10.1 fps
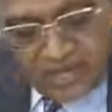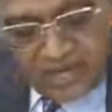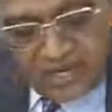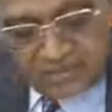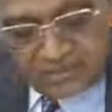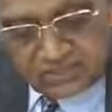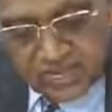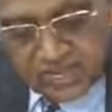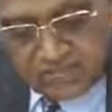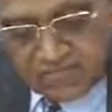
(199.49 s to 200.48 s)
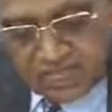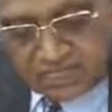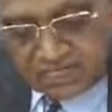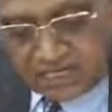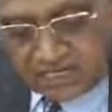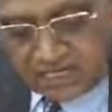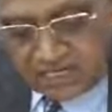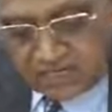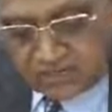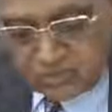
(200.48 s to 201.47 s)
and shall make the
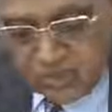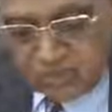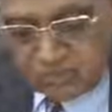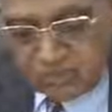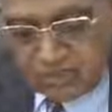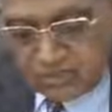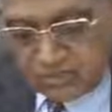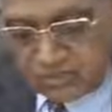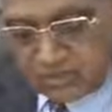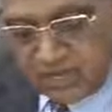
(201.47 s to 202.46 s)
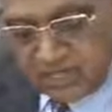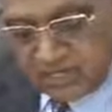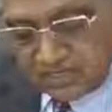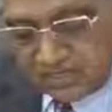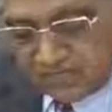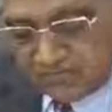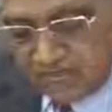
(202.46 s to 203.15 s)
reading enjoyable to the beginners.